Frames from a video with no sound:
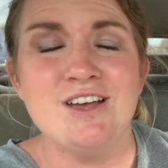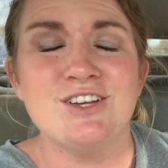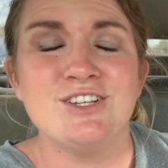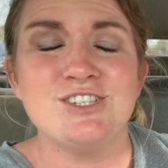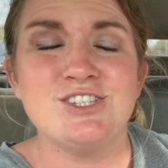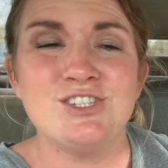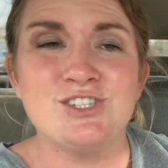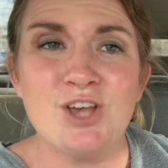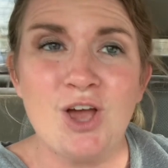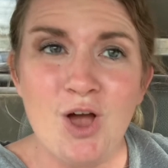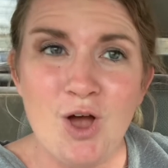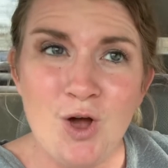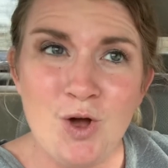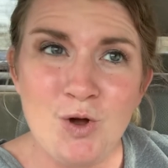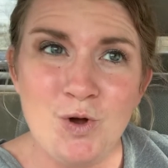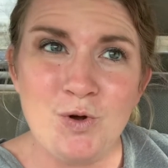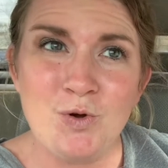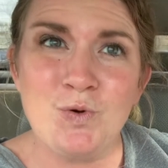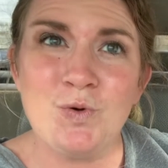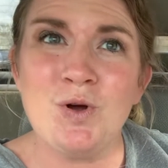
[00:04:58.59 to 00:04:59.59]
So
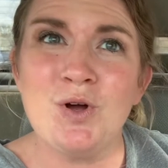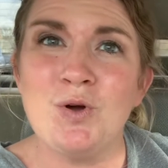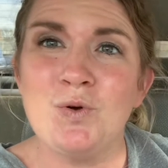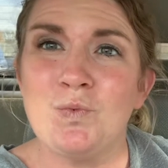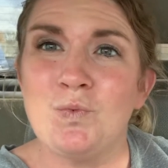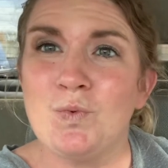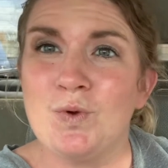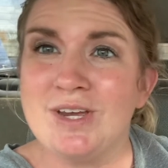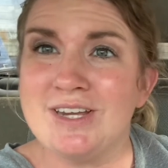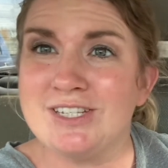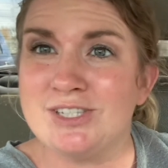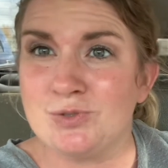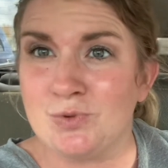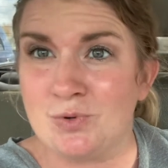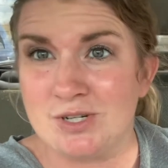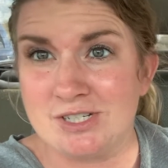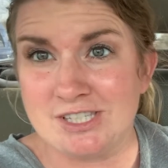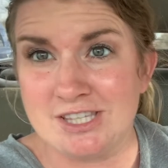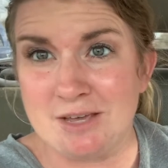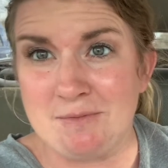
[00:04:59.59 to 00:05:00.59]
we
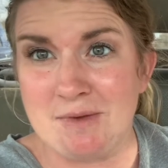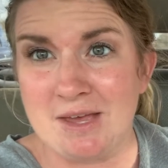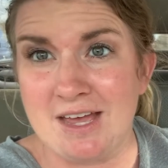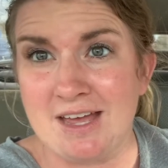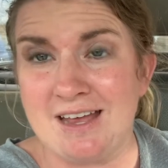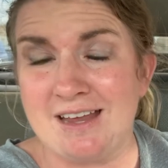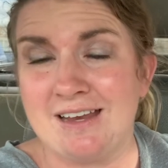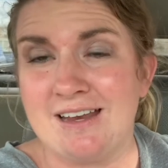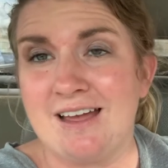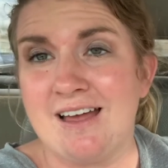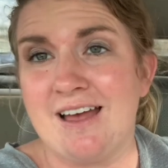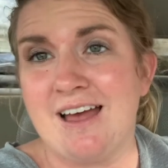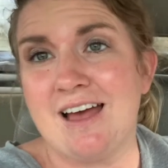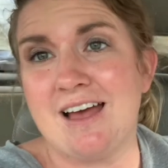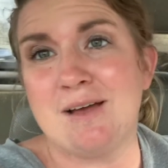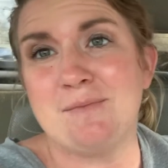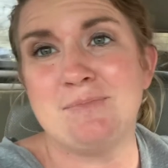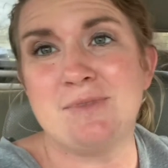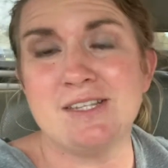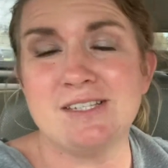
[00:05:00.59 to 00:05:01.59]
sourced them
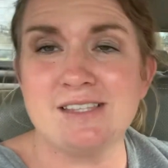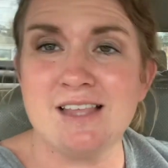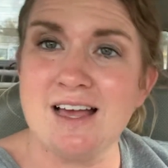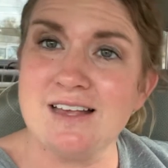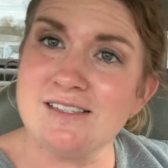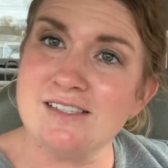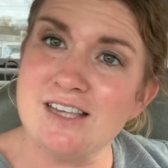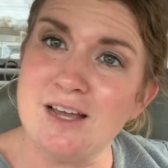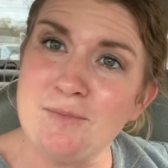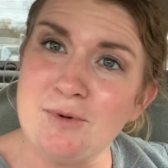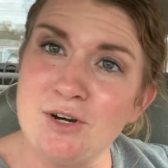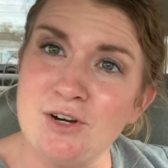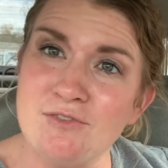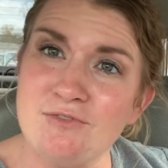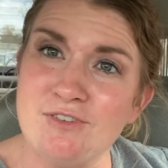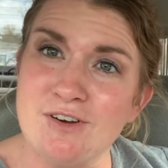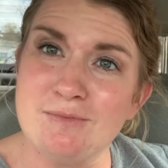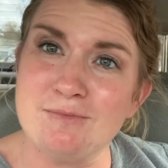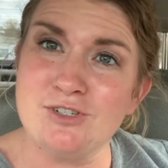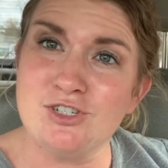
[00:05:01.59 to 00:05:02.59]
in this last summer
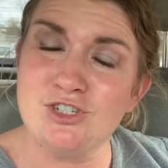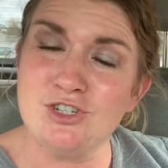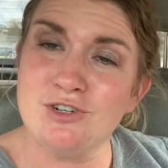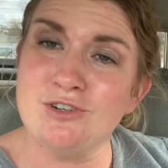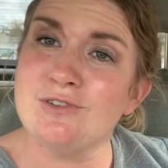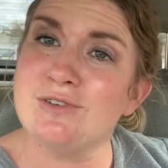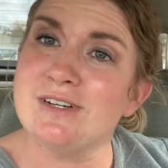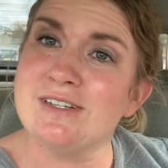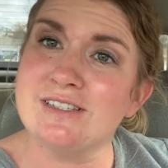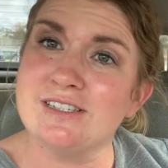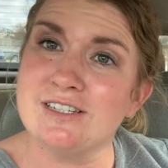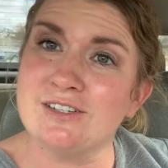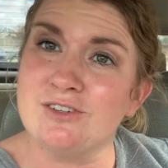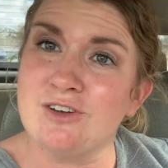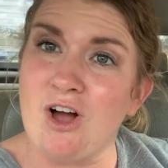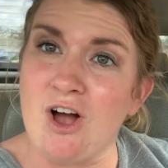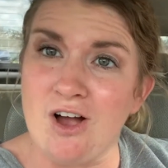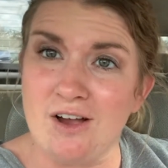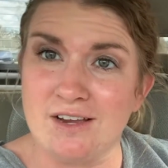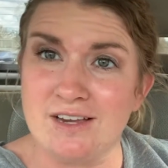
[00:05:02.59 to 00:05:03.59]
from June until
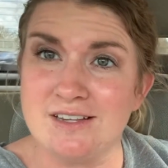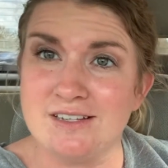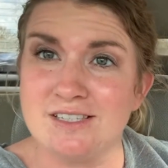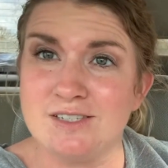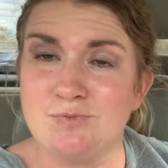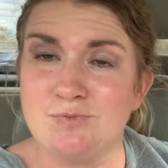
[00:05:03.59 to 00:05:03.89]
August. We